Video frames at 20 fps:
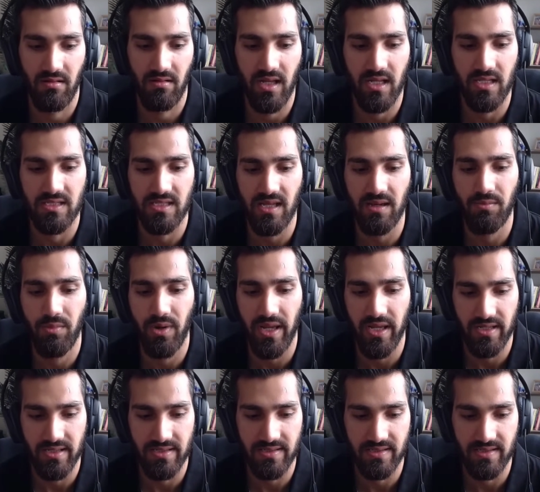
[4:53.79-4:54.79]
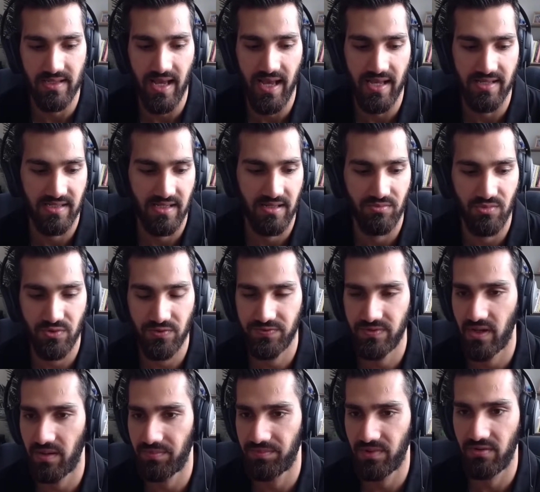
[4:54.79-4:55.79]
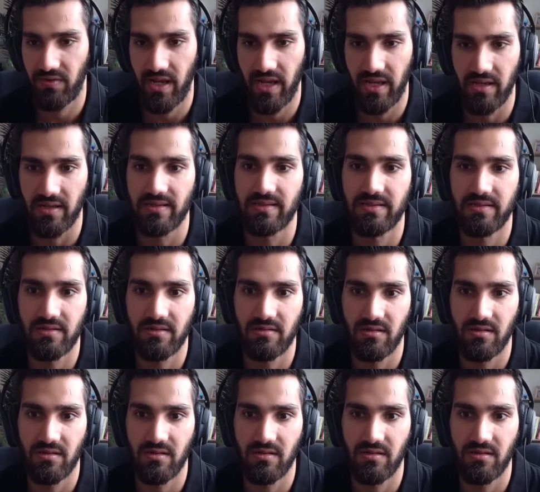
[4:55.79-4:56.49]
in some ways as I moved up the ranks,